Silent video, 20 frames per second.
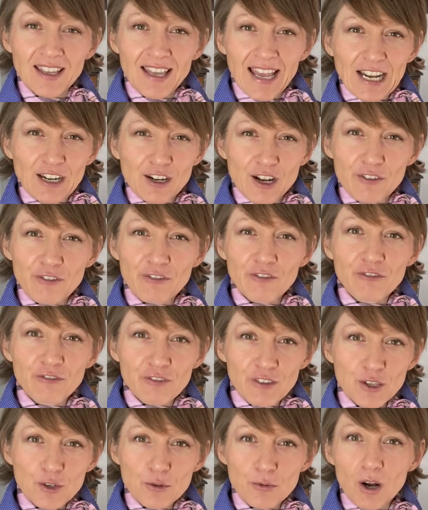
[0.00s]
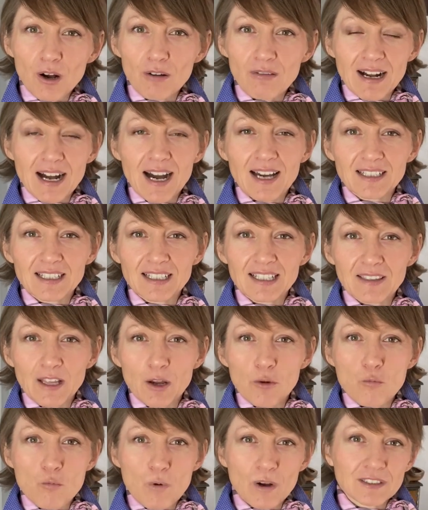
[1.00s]
And I feel wholeheartedly
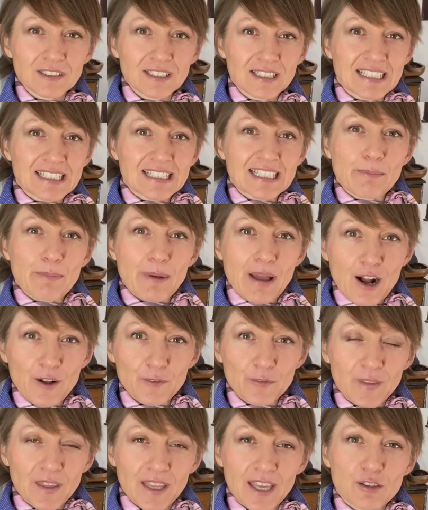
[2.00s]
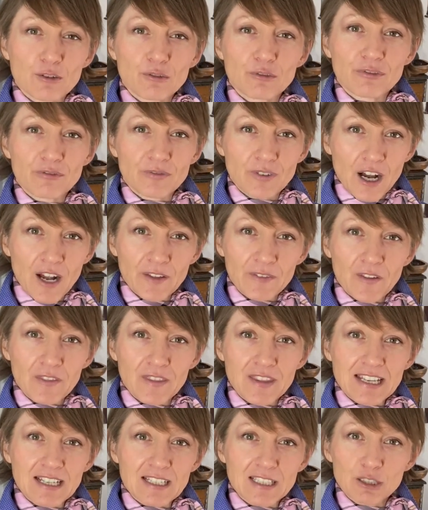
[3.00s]
that once you step out there, you'll find that
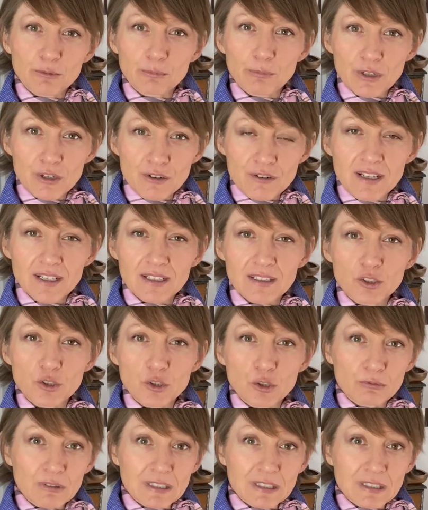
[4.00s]
the experience you